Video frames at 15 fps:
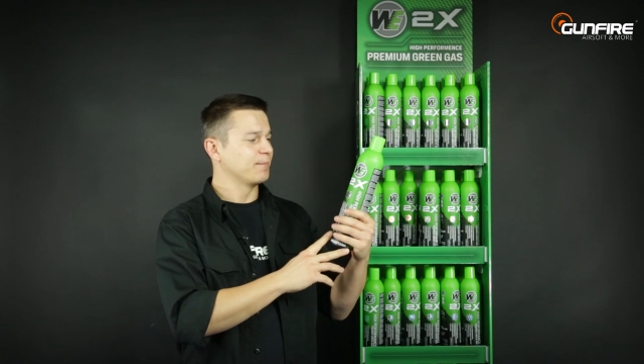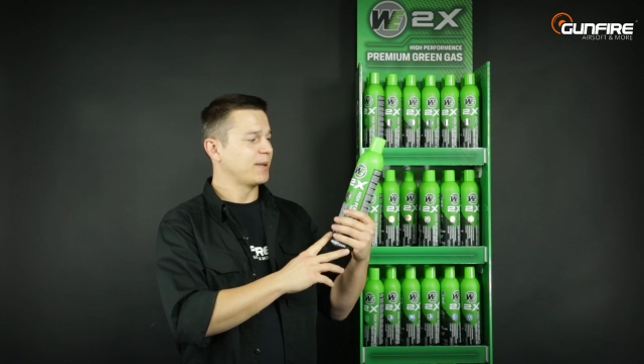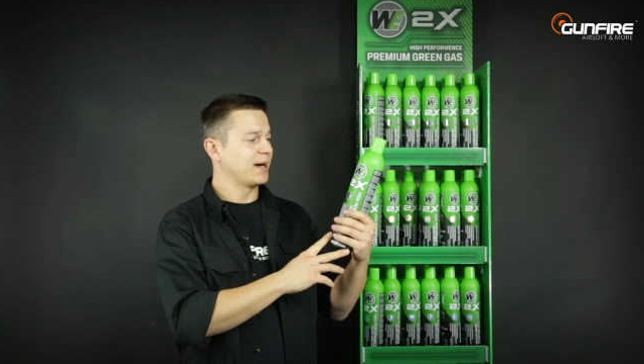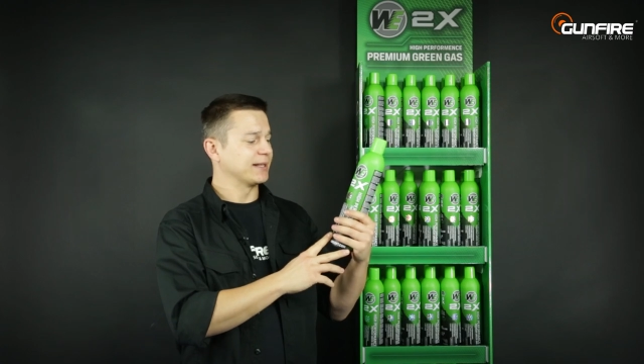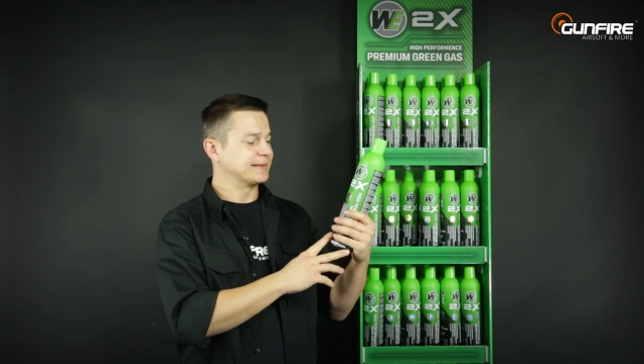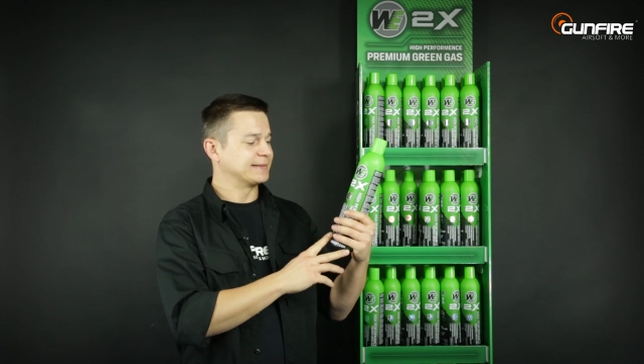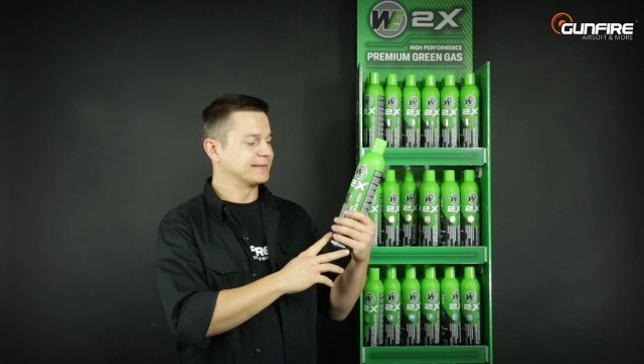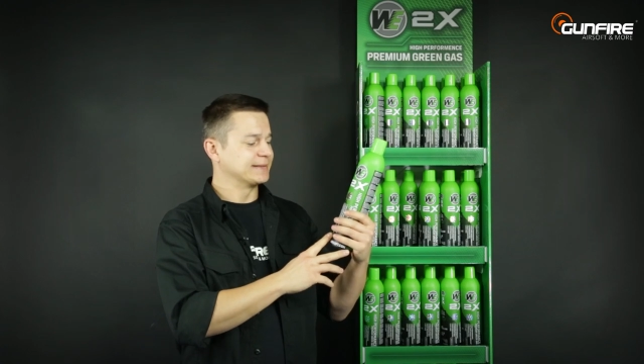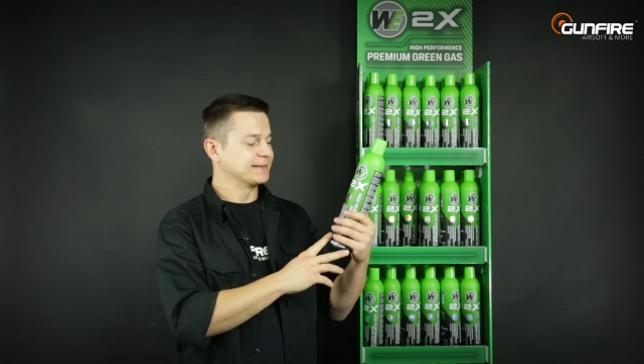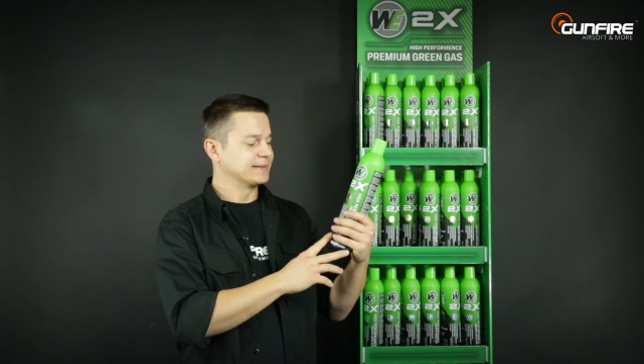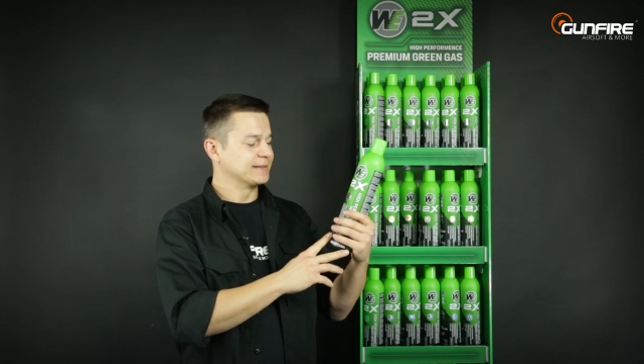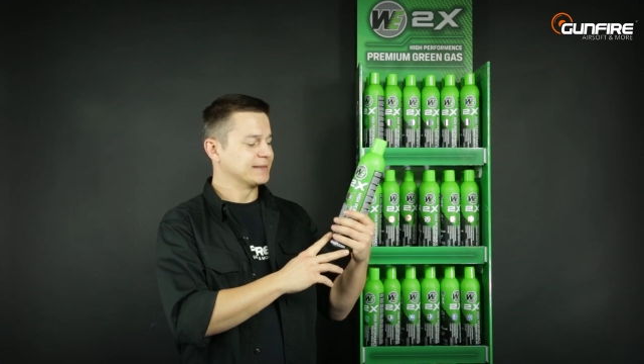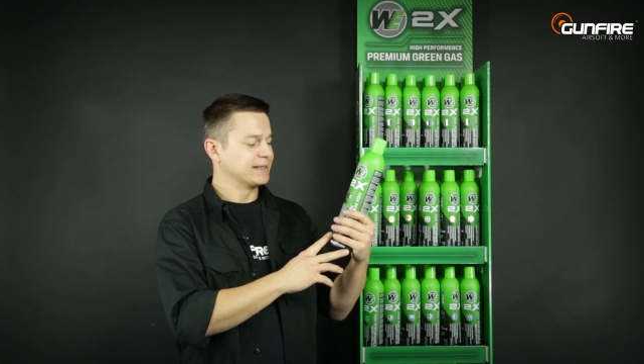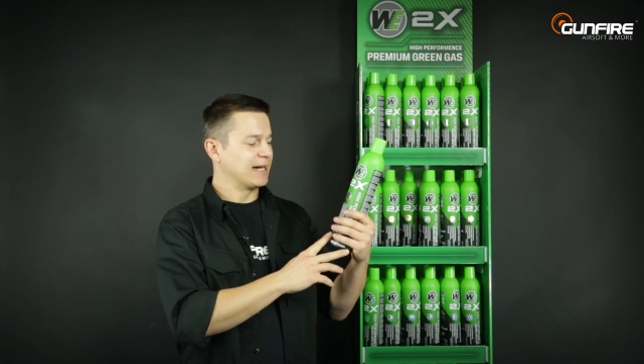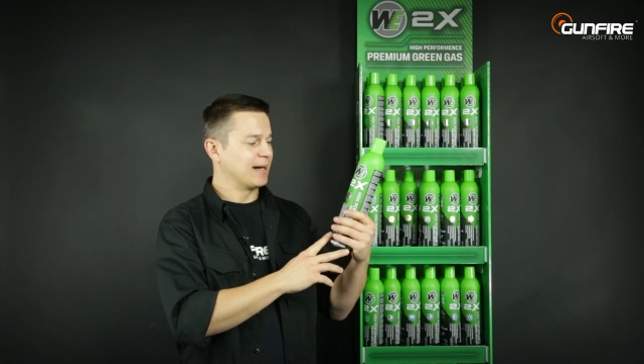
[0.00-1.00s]
But
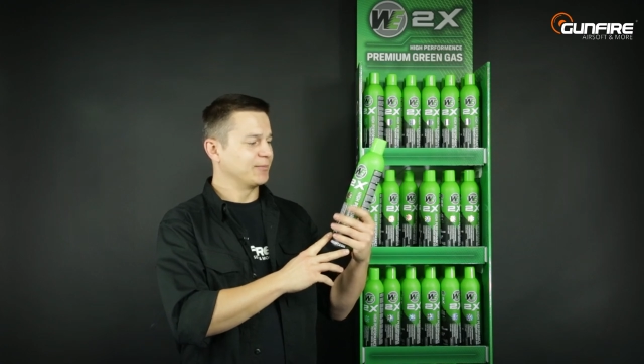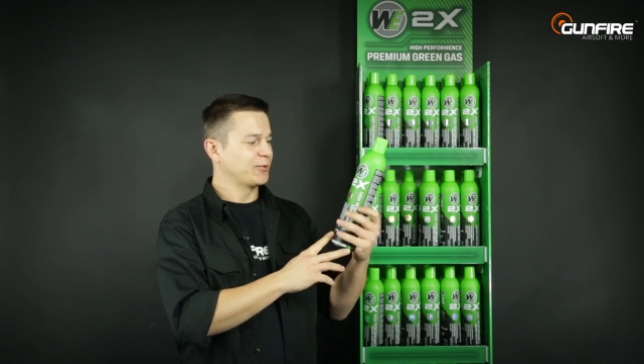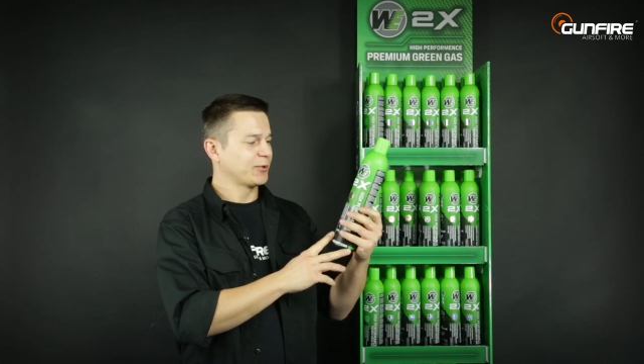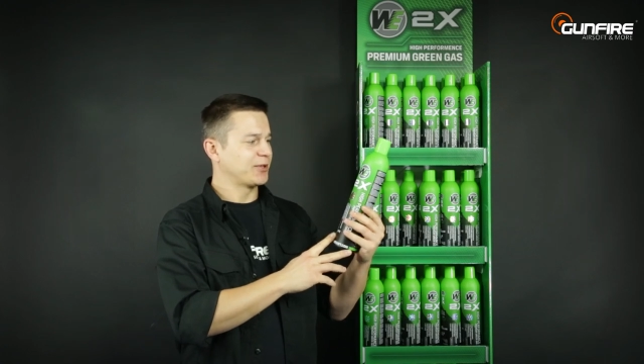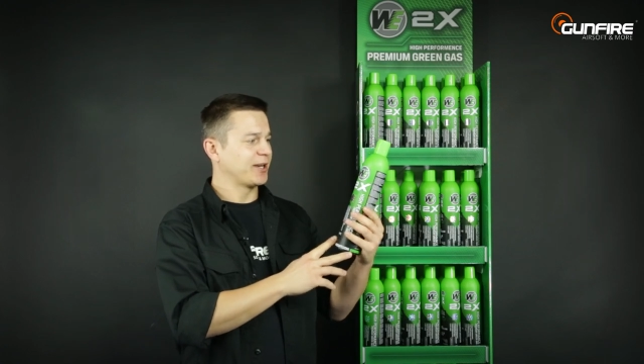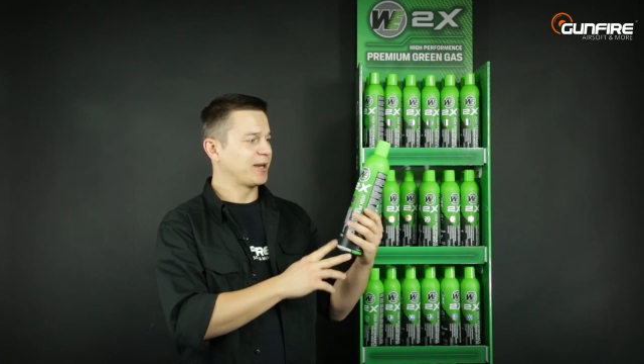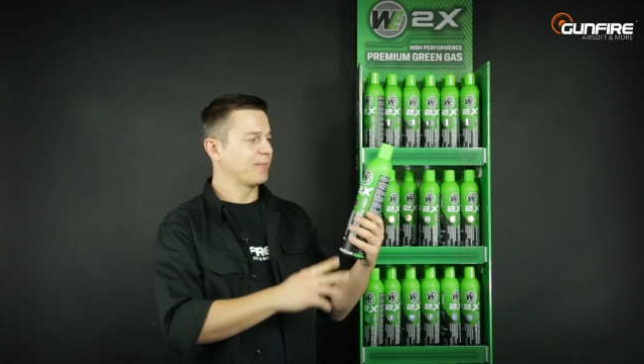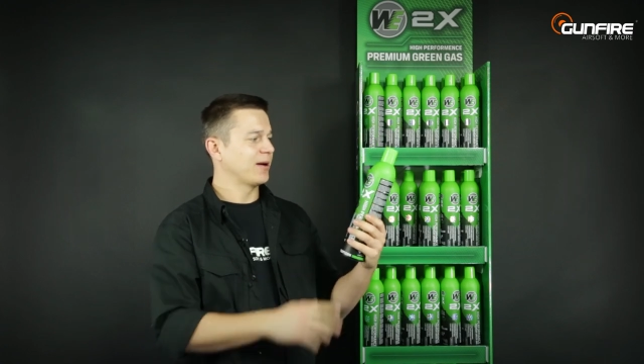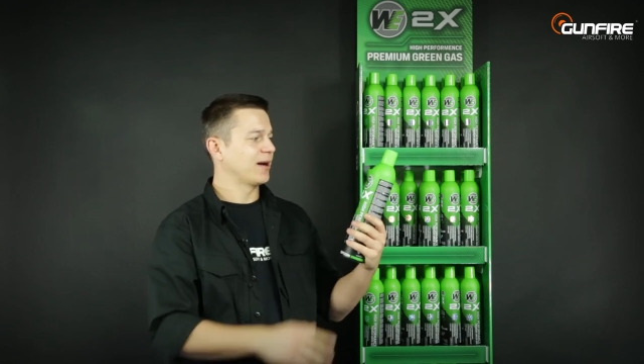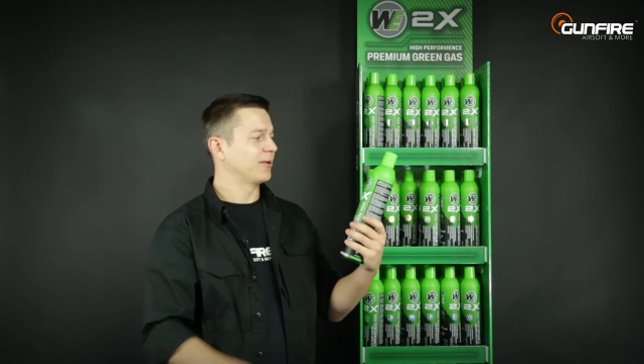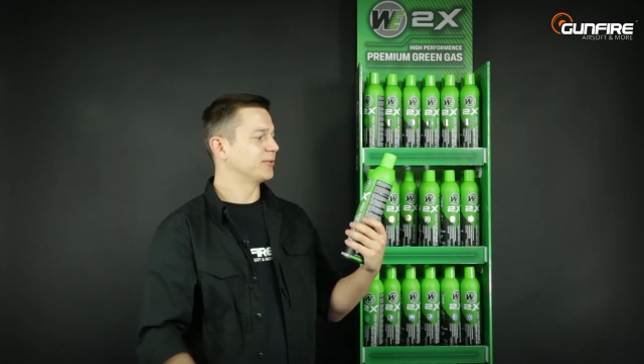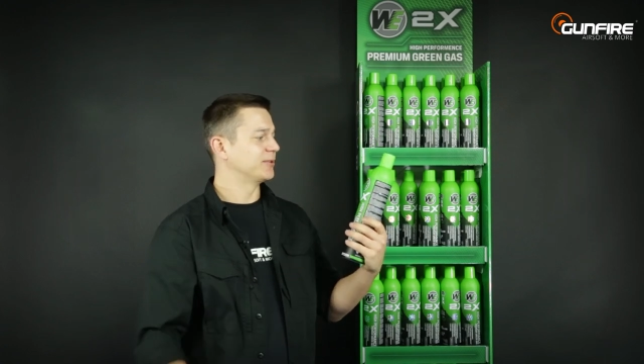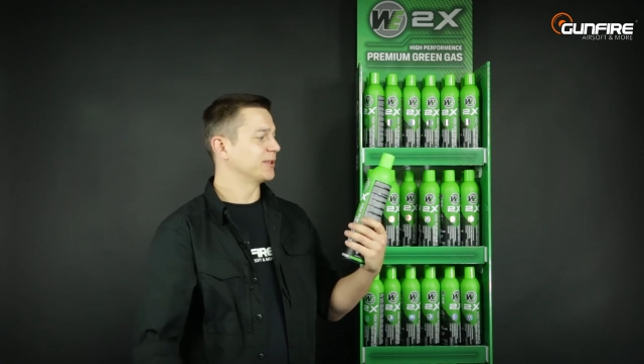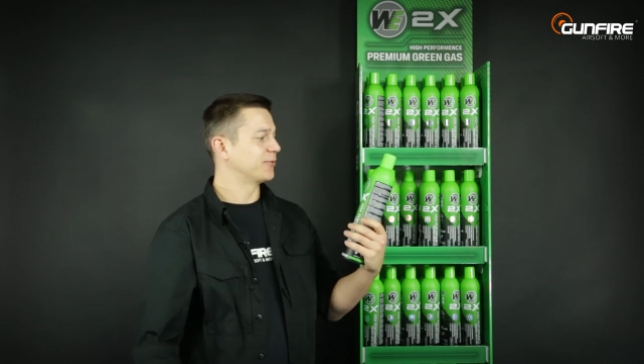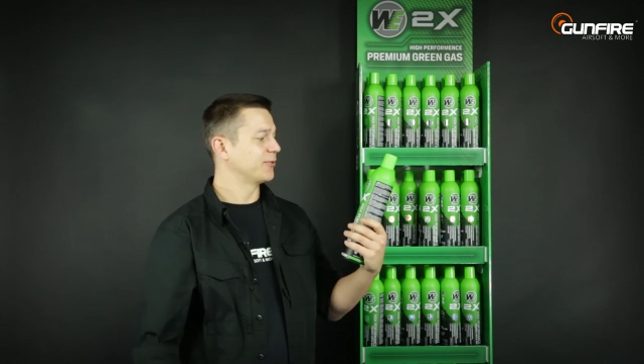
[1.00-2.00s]
I'm talking about the